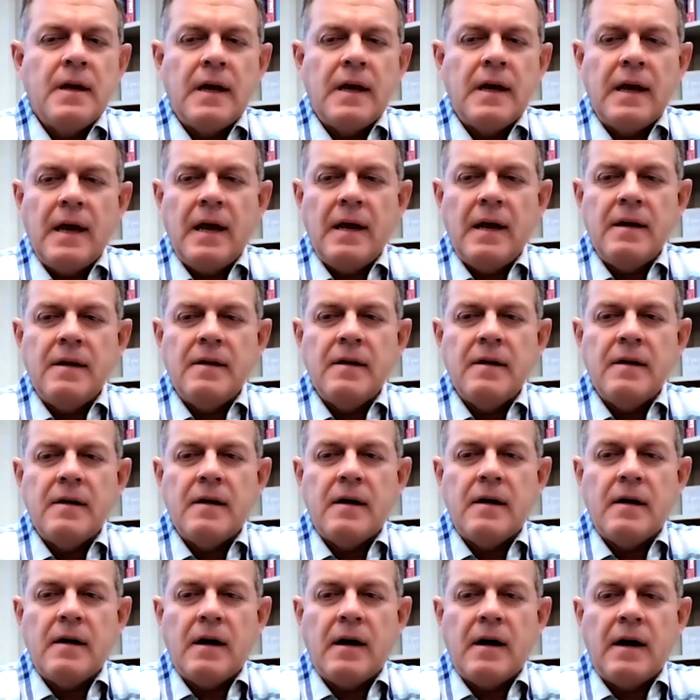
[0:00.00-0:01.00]
And
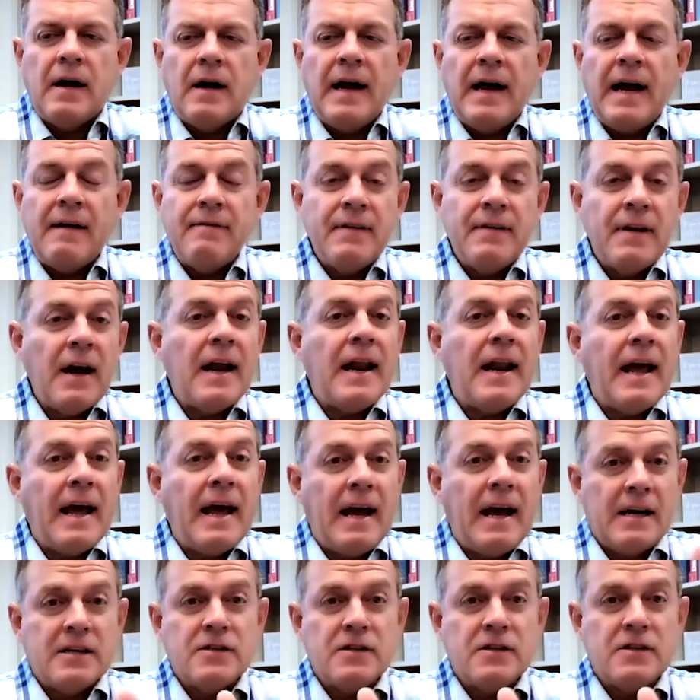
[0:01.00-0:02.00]
I have not
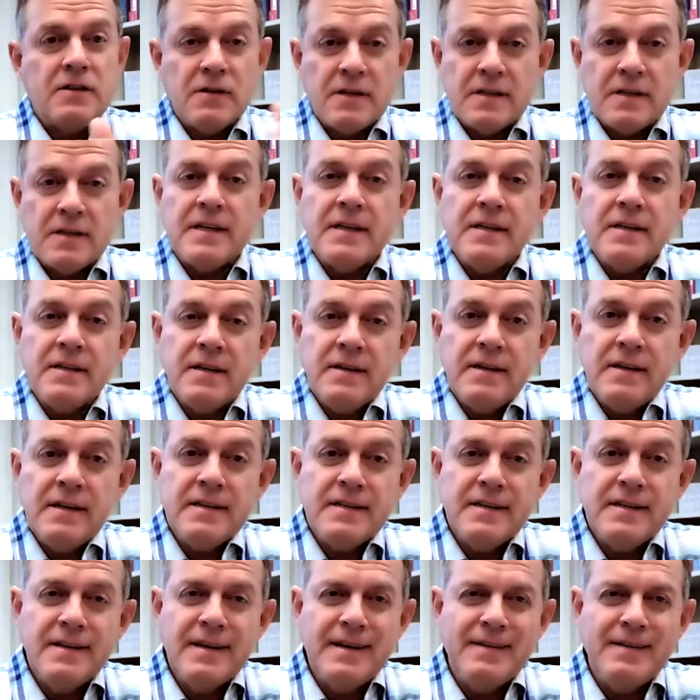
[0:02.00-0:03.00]
actually looked into
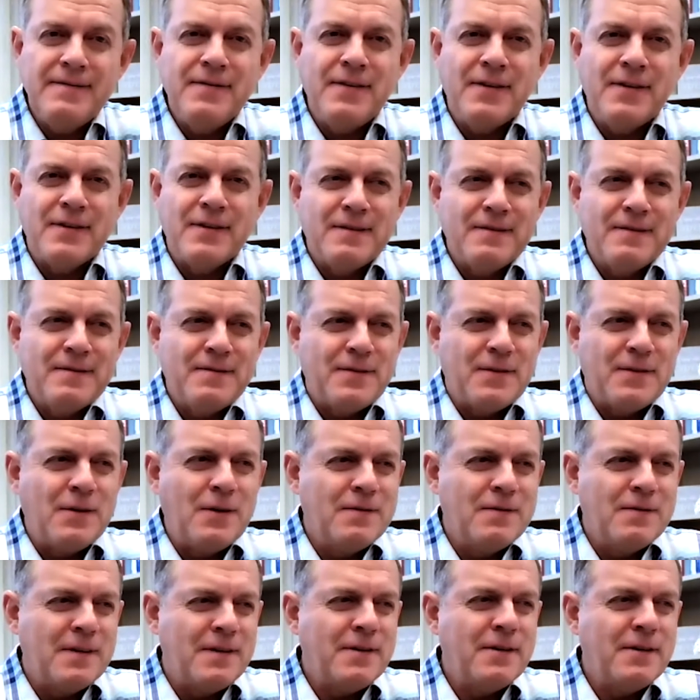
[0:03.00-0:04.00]
this for
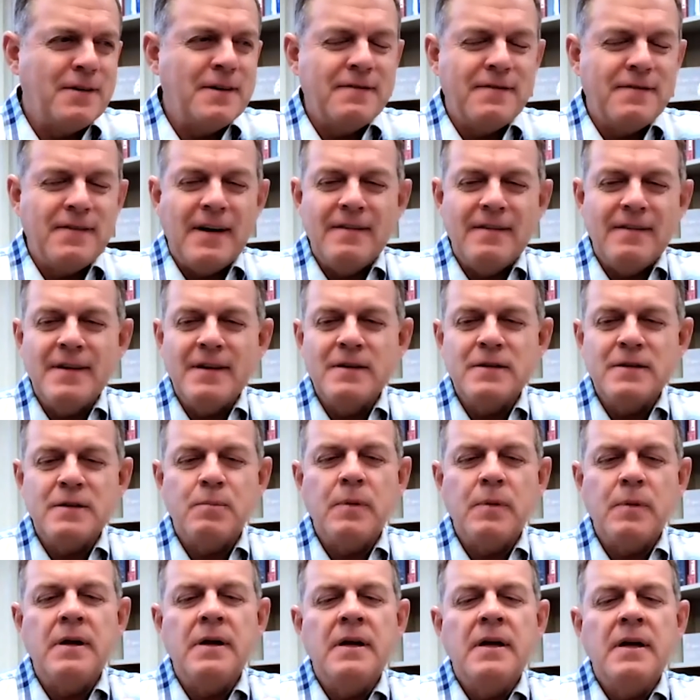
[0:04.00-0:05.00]
over 35 years,
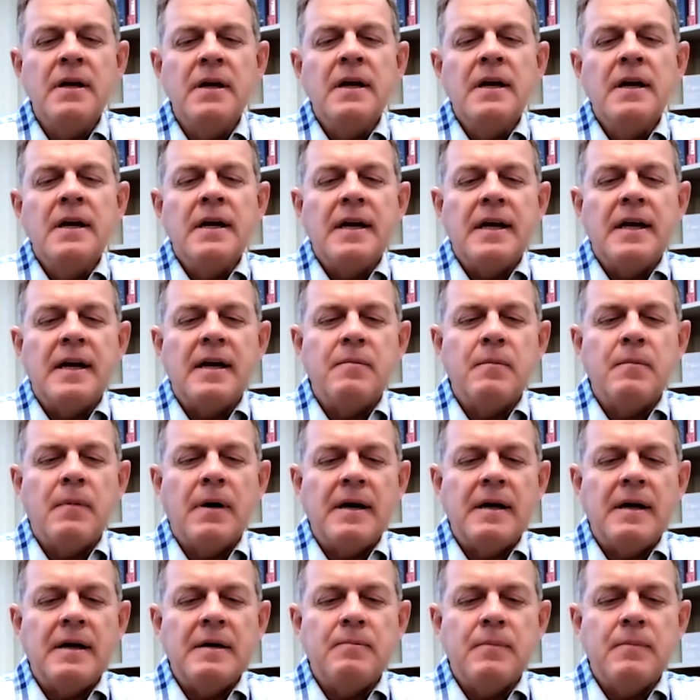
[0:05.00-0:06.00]
but in
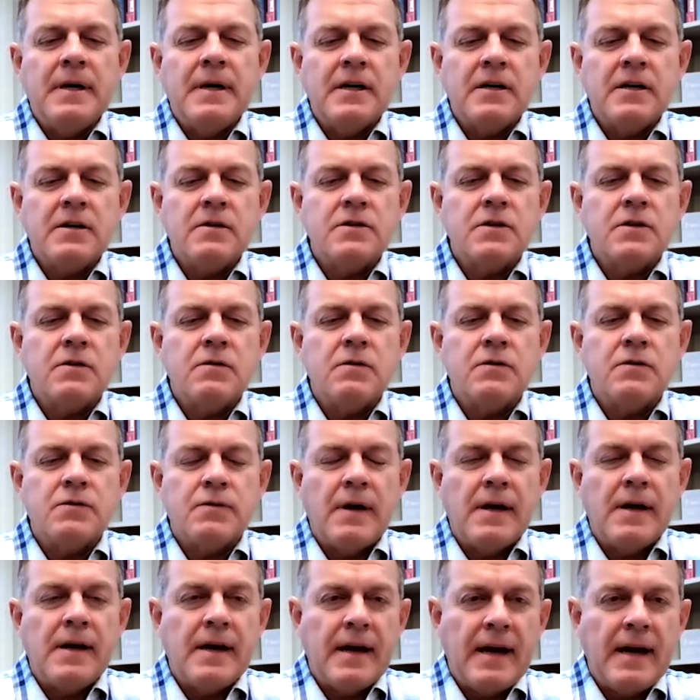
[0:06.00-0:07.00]
my medical school
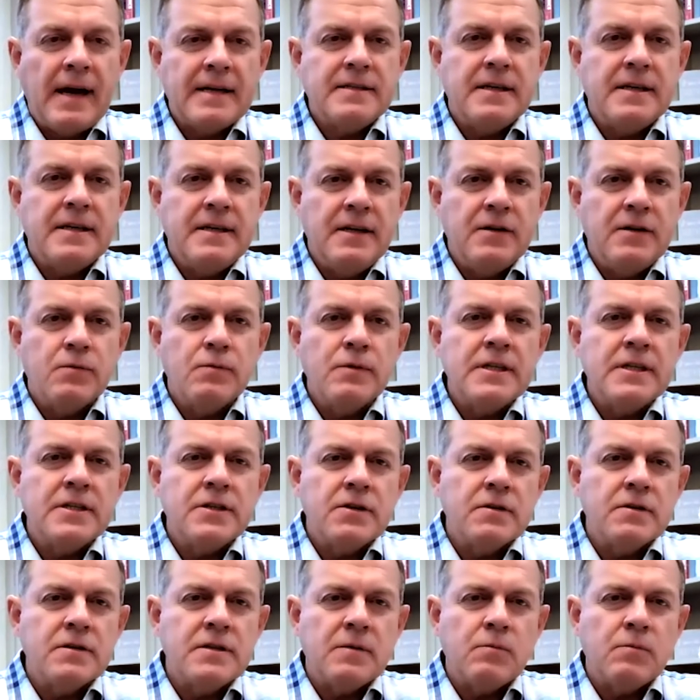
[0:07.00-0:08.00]
training, I actually did
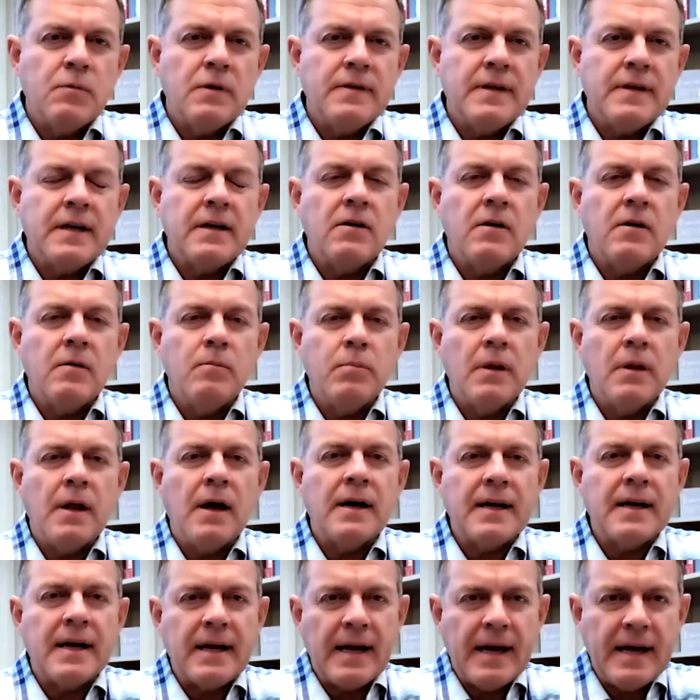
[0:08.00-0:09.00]
research in what they call
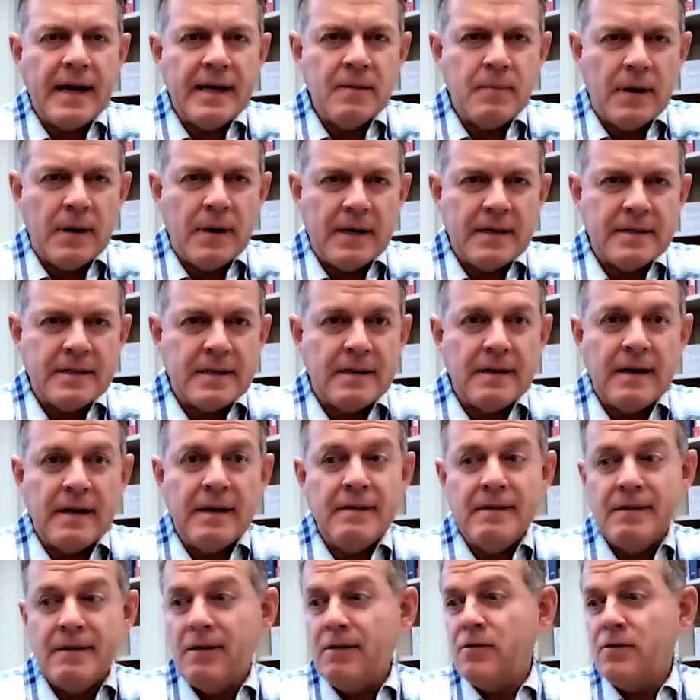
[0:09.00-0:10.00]
blocking antibodies. And
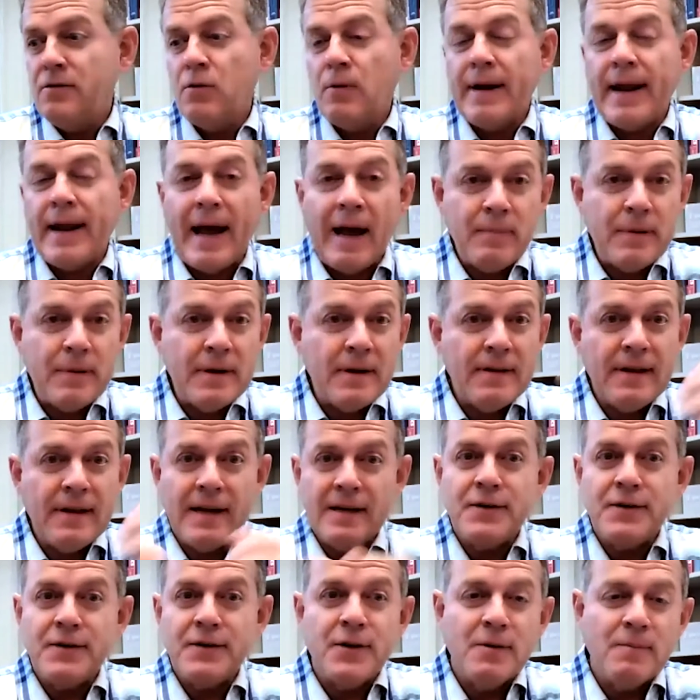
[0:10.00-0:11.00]
I don't know what happened to
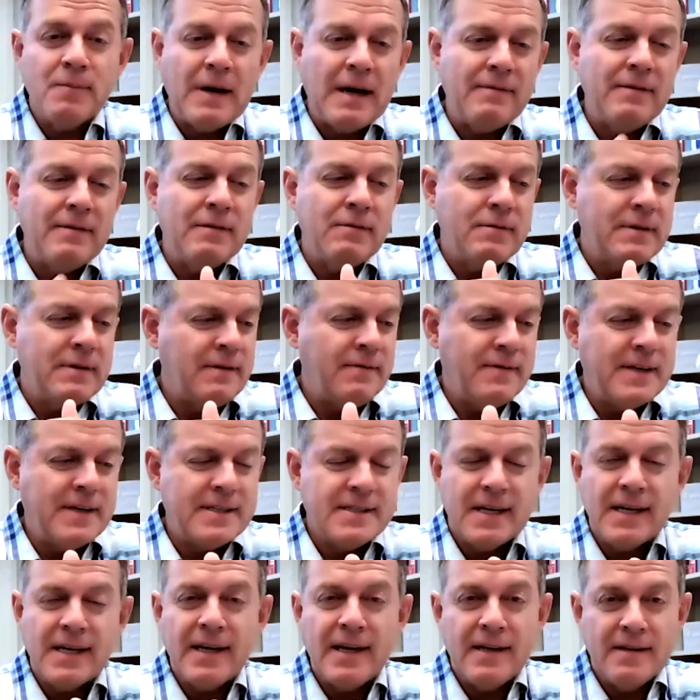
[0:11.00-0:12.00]
that term. I haven't
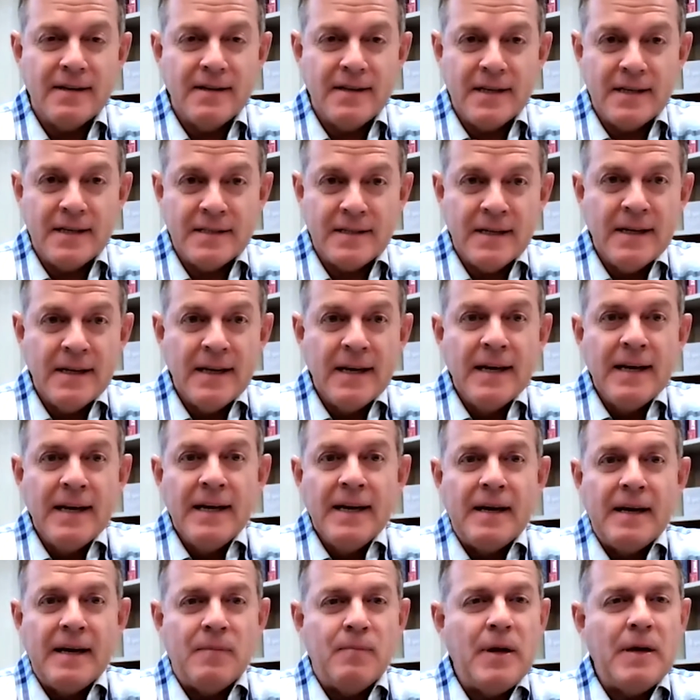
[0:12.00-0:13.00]
investigated this.
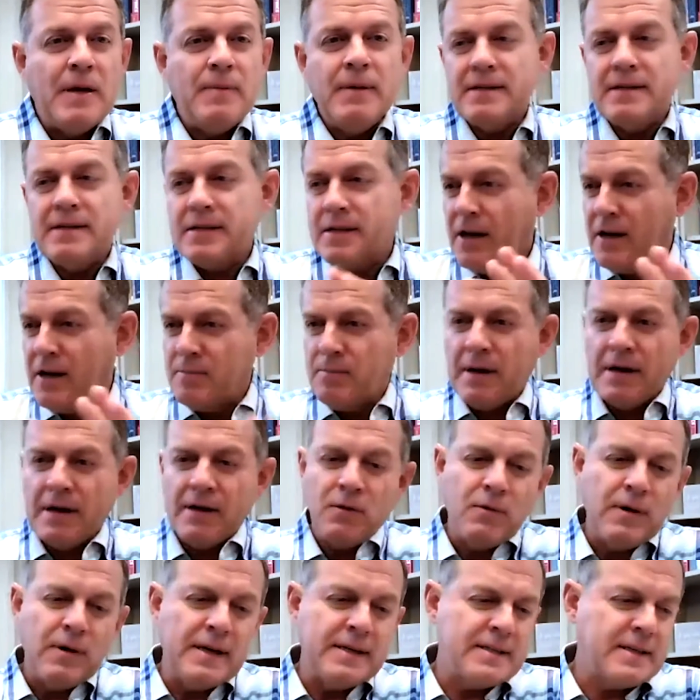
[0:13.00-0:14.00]
And maybe it's gone by
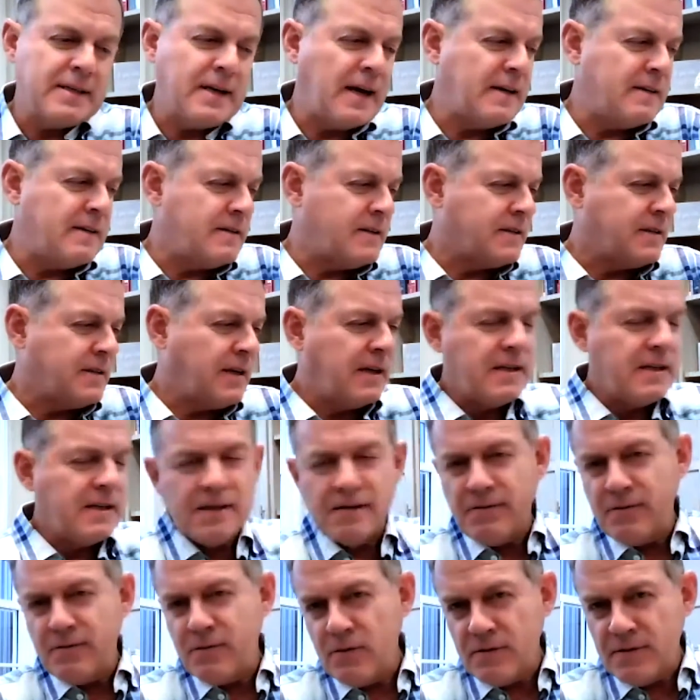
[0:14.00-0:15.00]
the wayside and
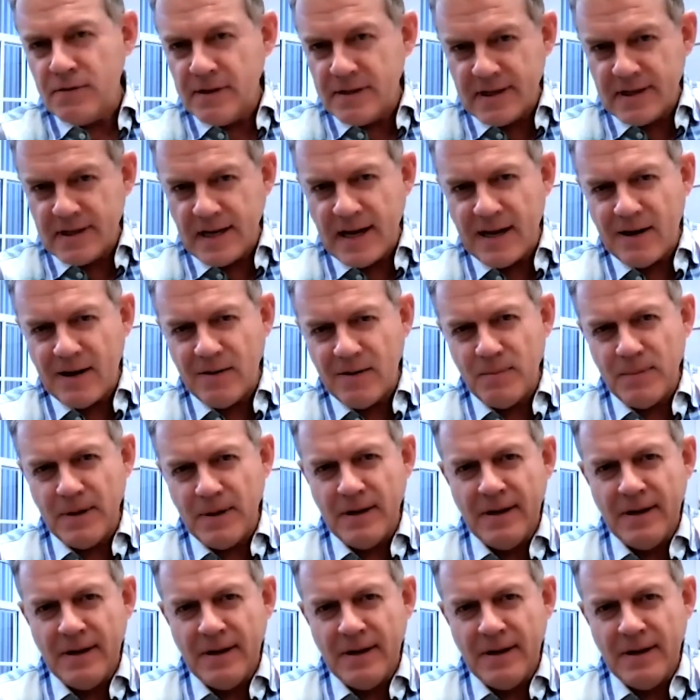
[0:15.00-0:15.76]
studies have ruled this out.